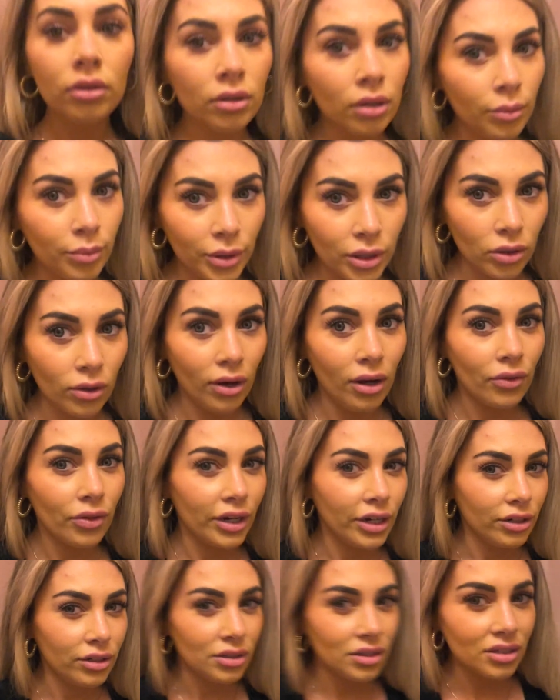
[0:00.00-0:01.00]
I'm gonna go out
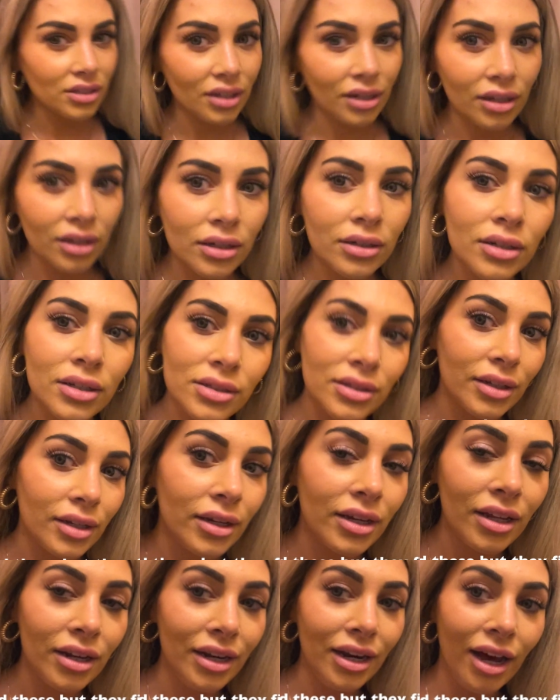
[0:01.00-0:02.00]
there and see, so you
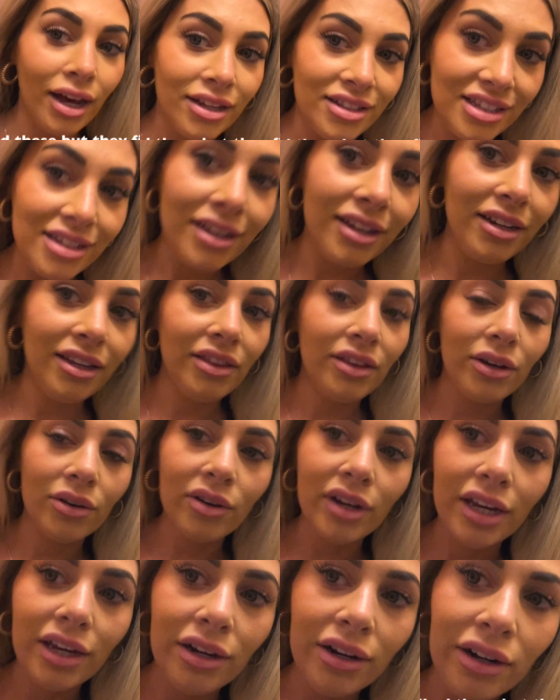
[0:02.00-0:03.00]
cannot see anything
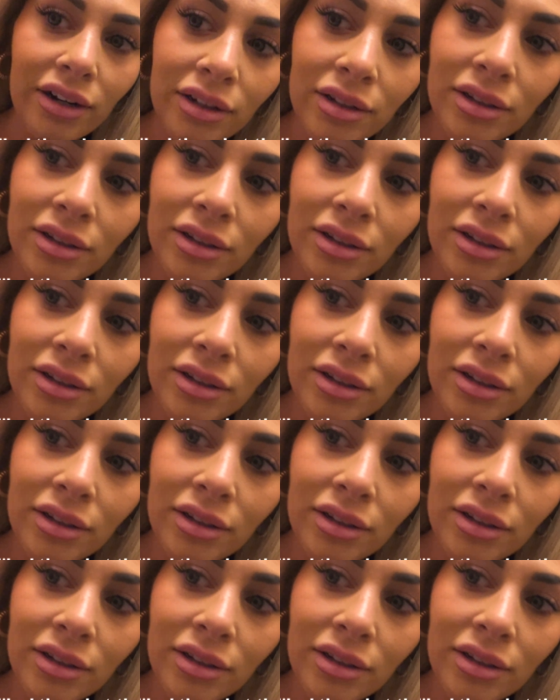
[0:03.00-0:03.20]
right here.